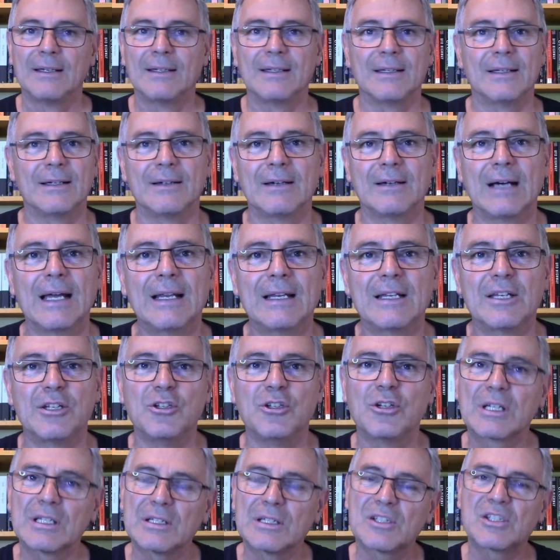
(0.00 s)
and
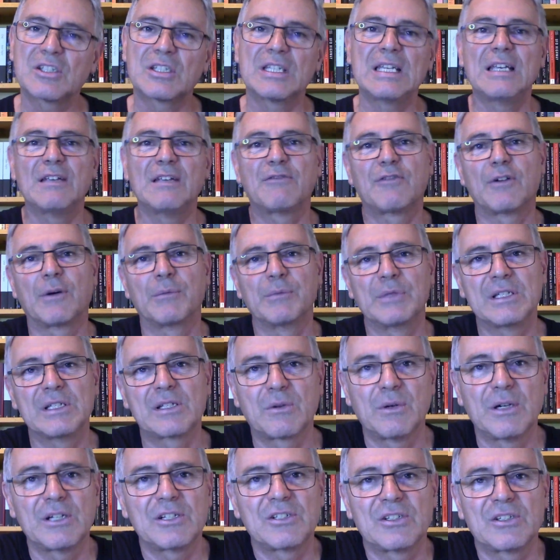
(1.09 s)
you can see from these
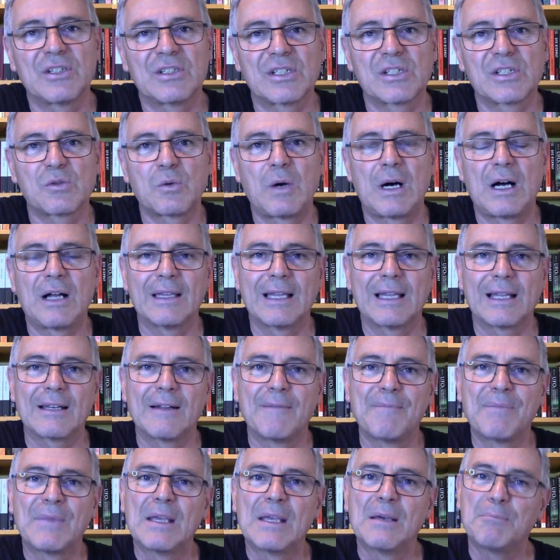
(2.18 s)
questions as well that